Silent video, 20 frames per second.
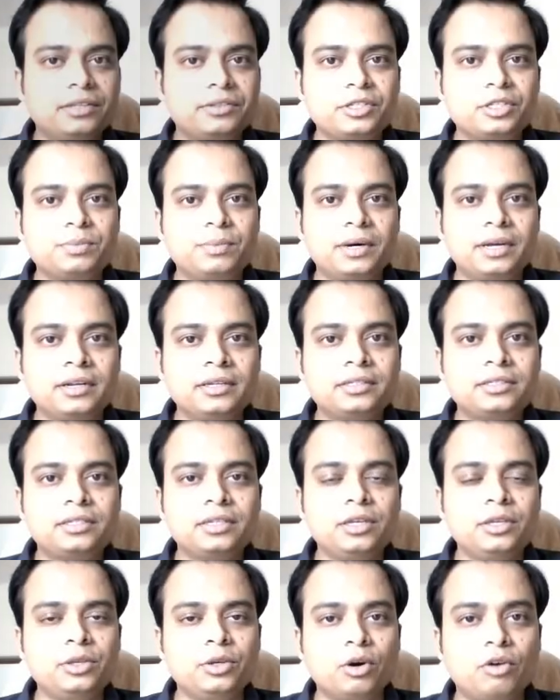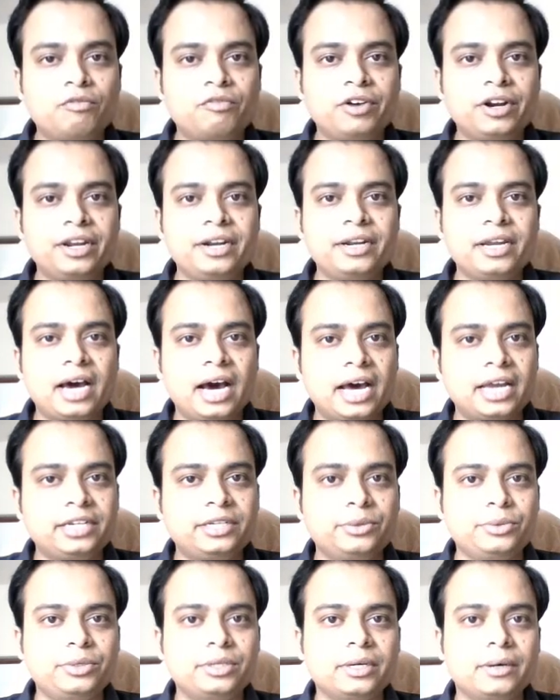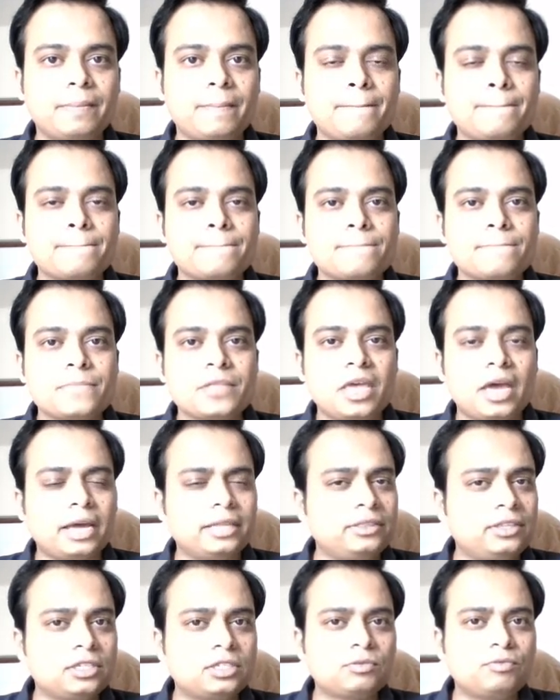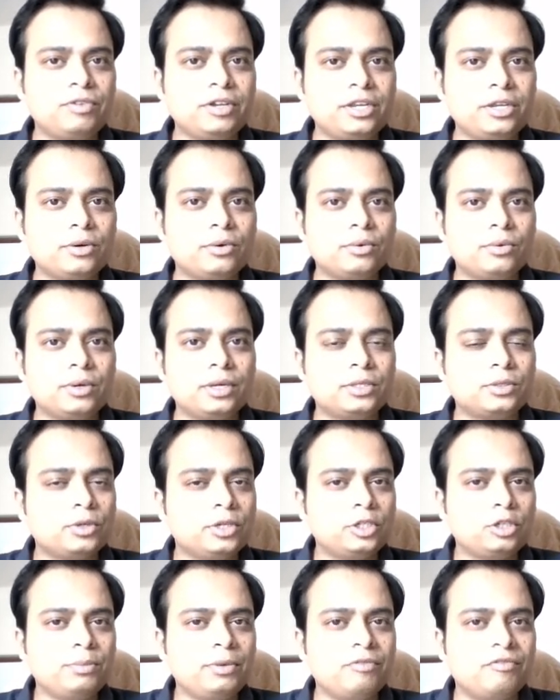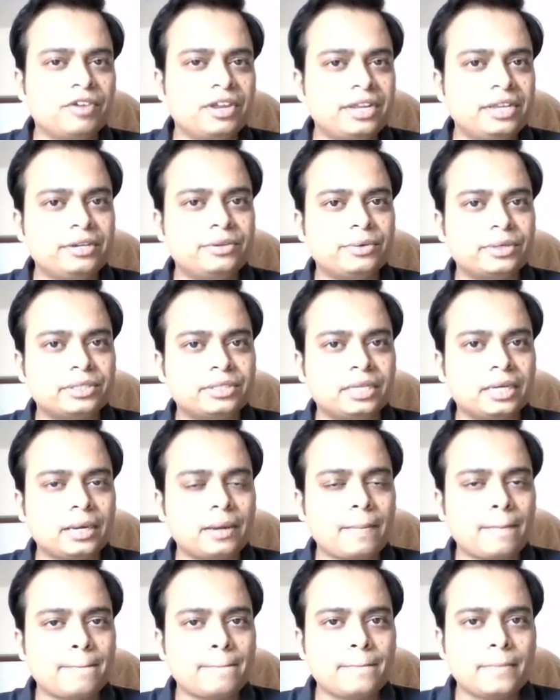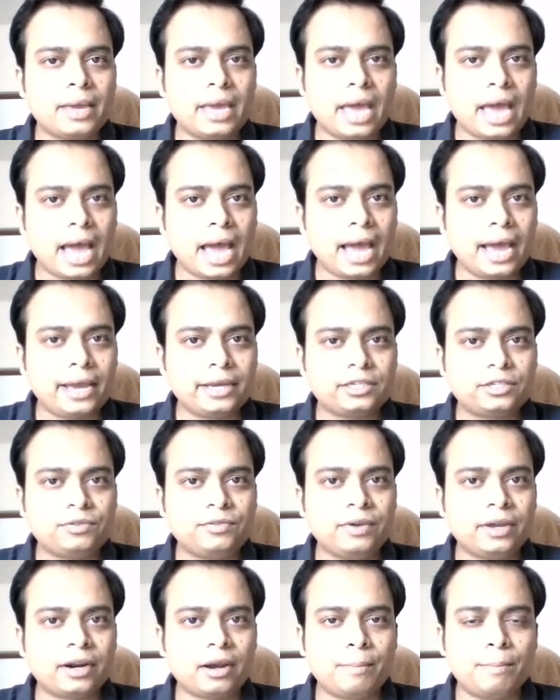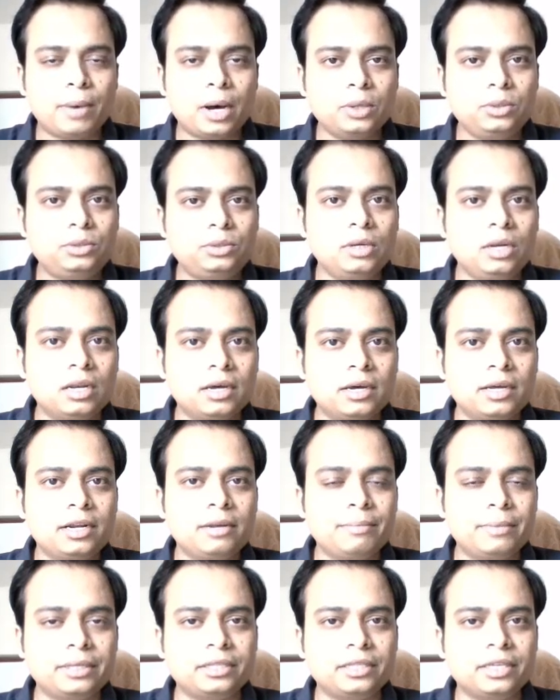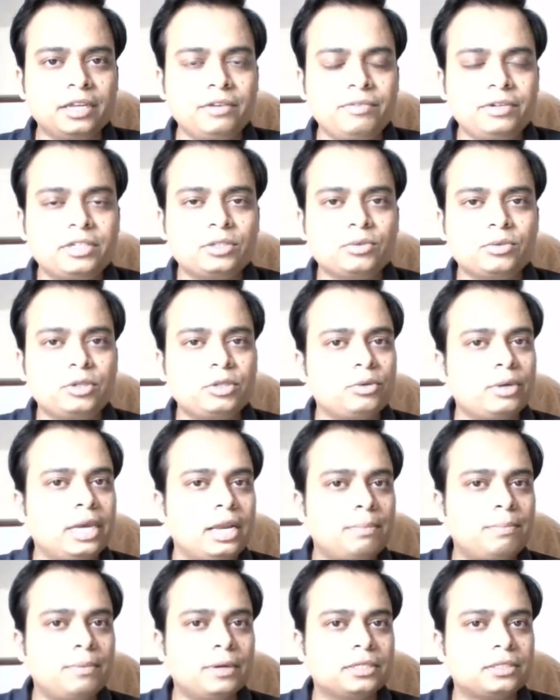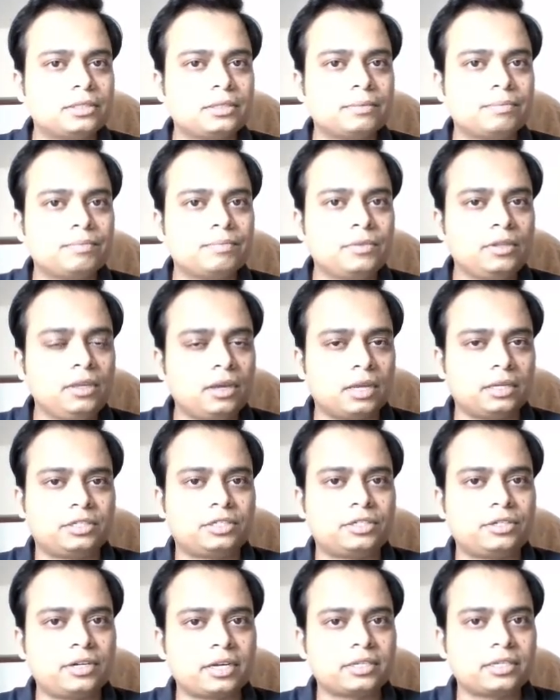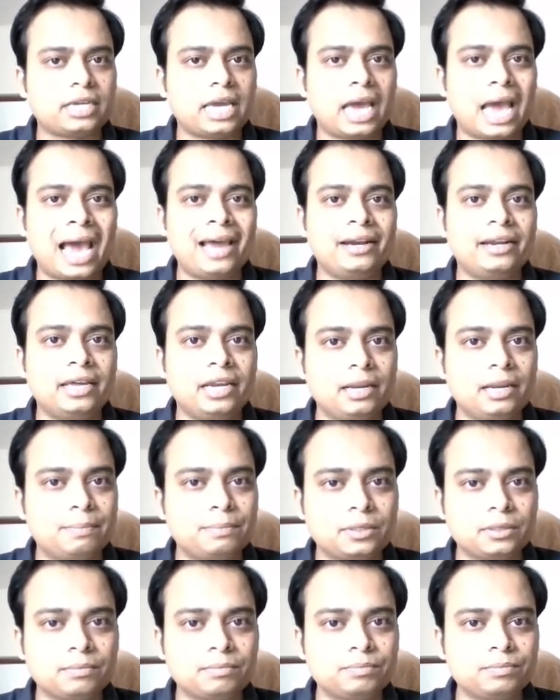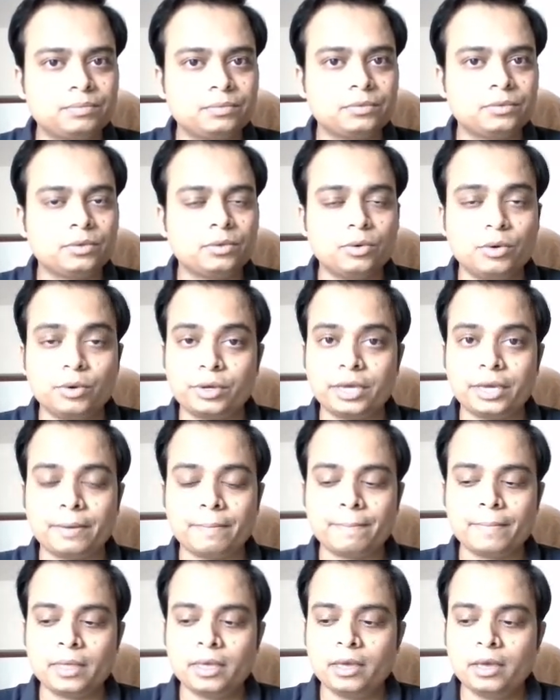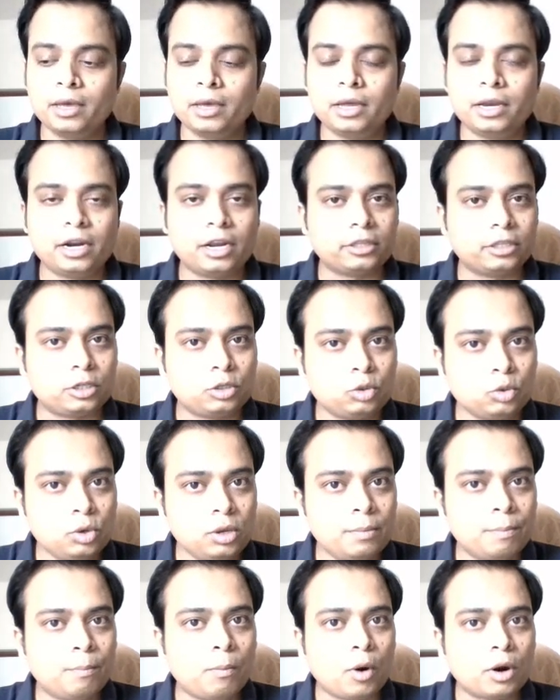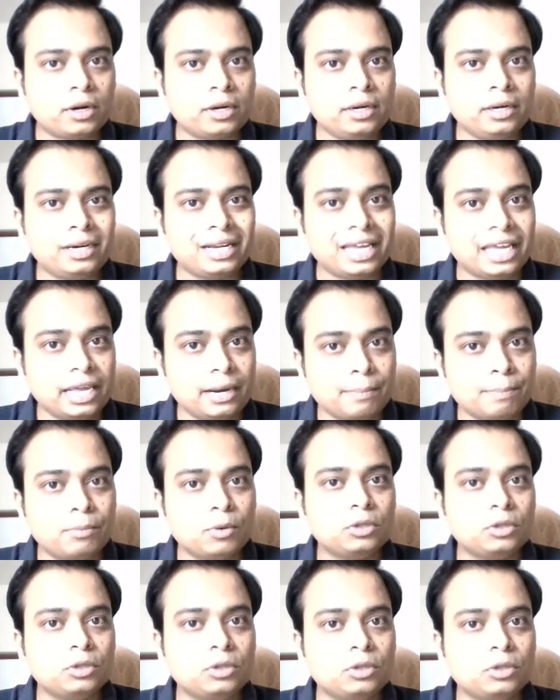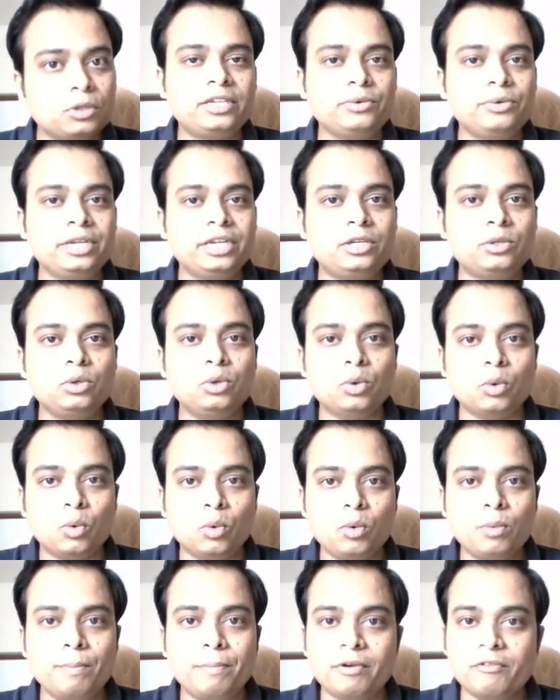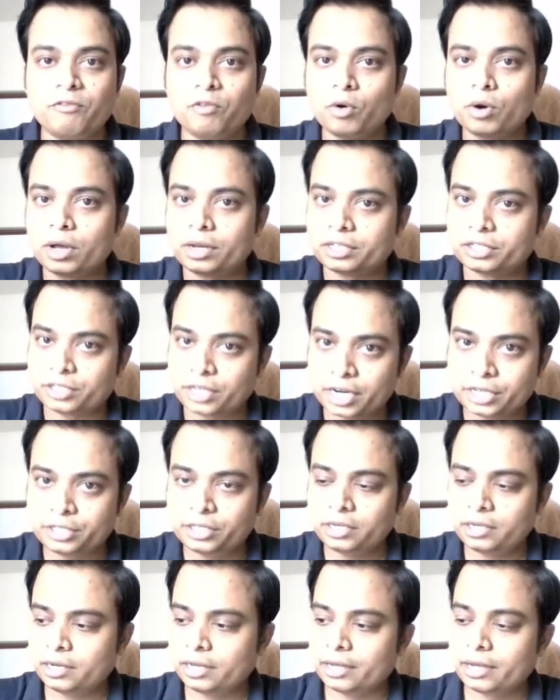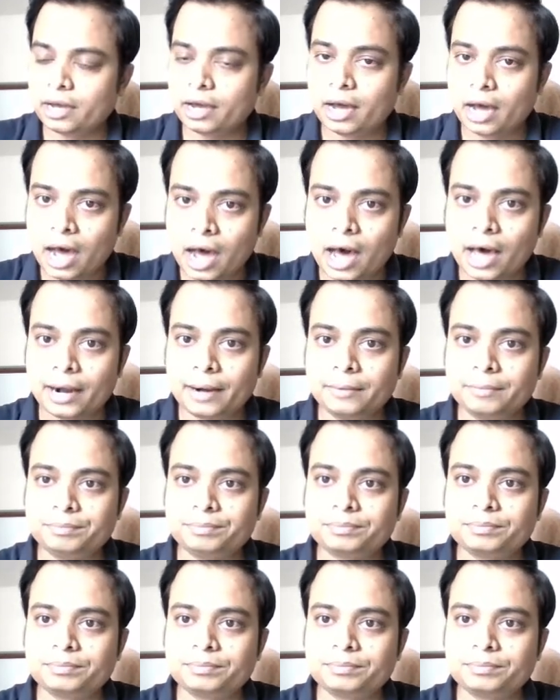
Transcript: this is Manas, your friend and tutor, and this video is going to be very interesting as we are about to learn a method which is going to help us construct an ellipse. Okay, now the two important inputs that you need to know before construction are,